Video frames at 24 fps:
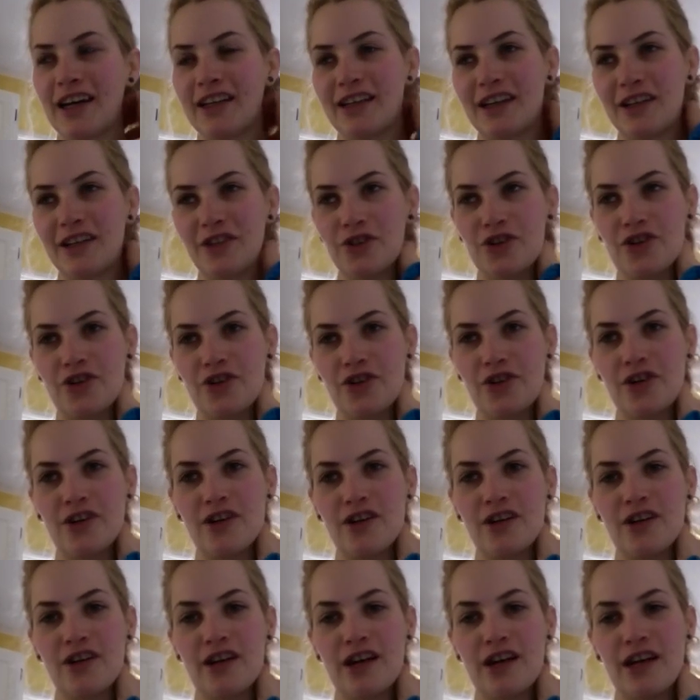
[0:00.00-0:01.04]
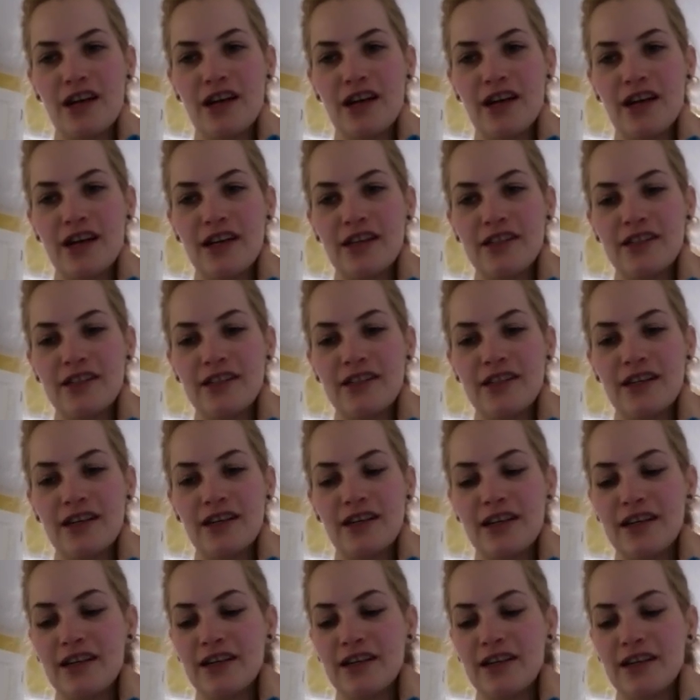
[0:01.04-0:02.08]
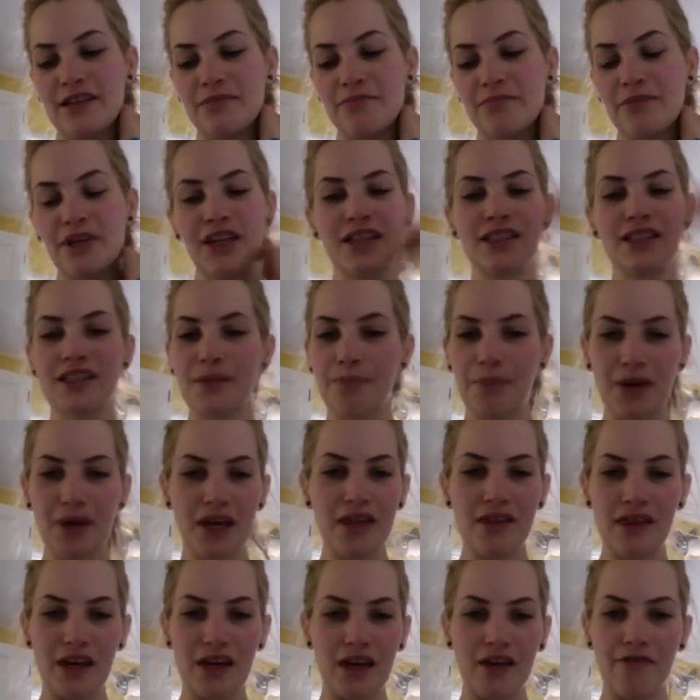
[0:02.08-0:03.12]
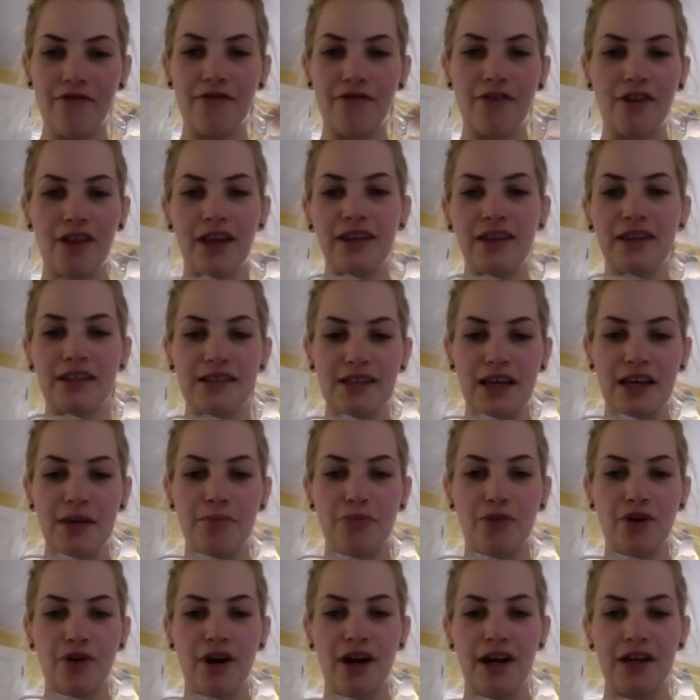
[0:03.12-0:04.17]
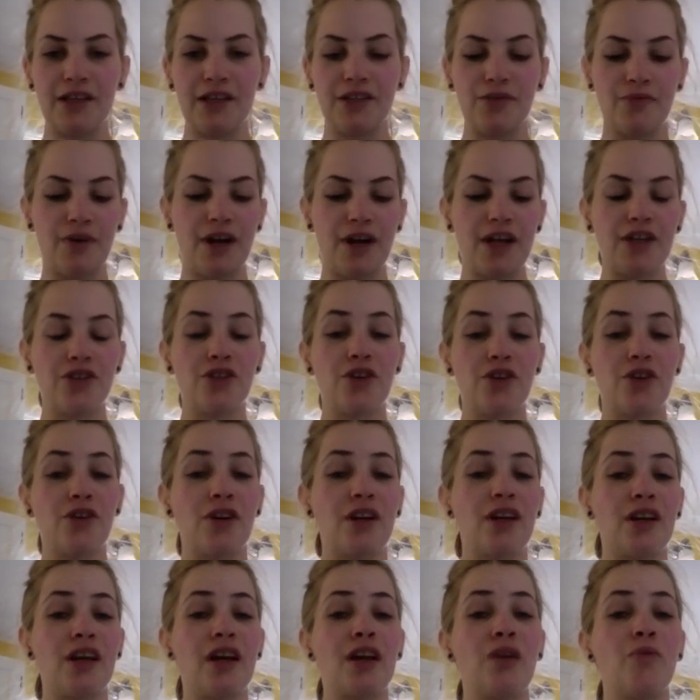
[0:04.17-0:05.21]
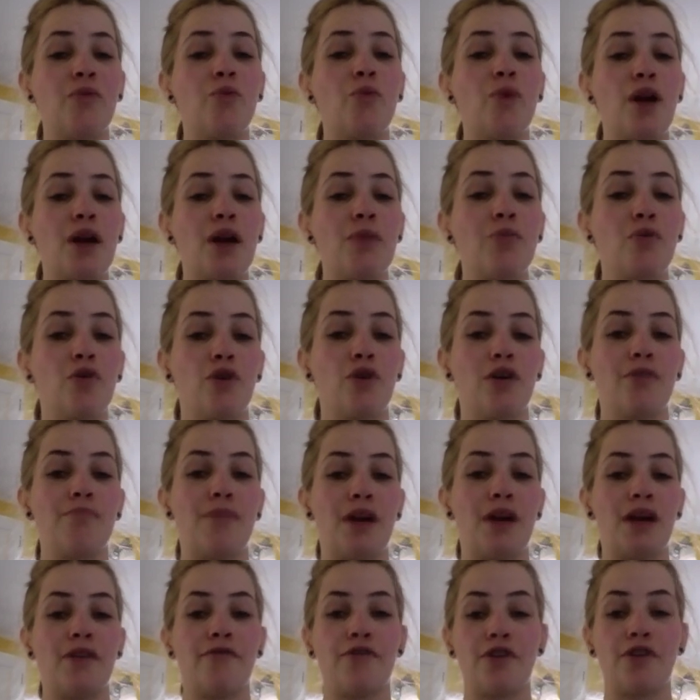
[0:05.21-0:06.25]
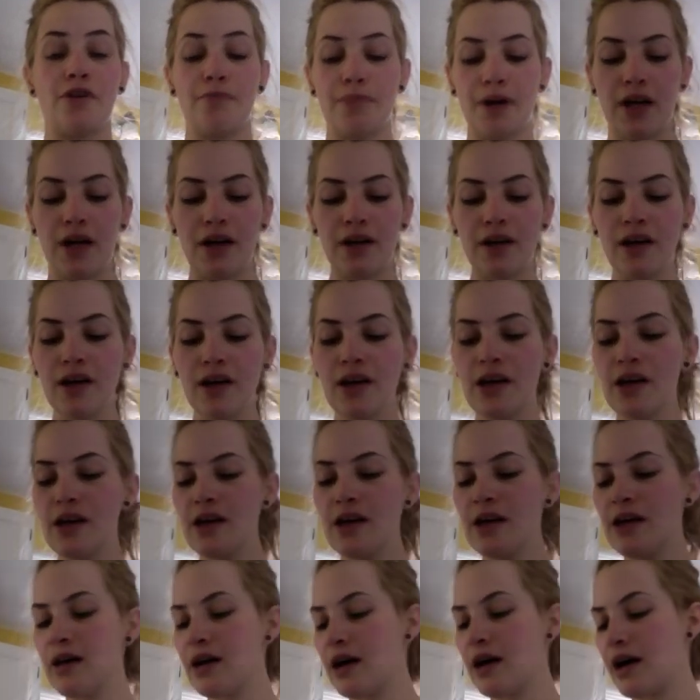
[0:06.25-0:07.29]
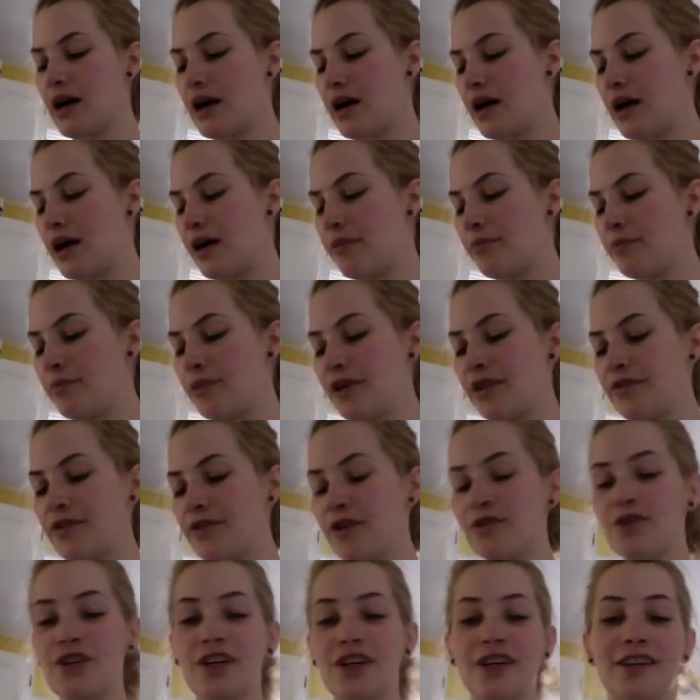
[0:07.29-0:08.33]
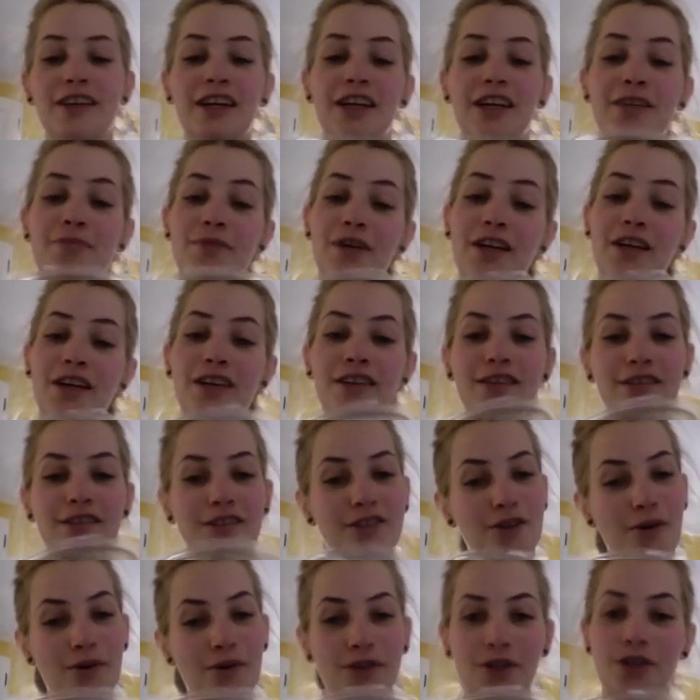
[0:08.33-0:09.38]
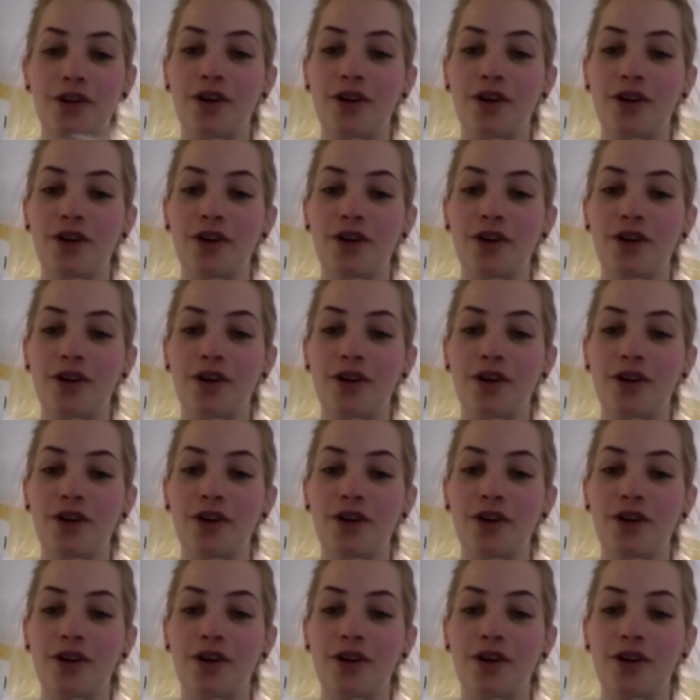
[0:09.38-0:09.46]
unsure, and but it's a big thing for like the same price, right? So you're gonna get way more bang for your buck. But if you're chicken like me, this is always a good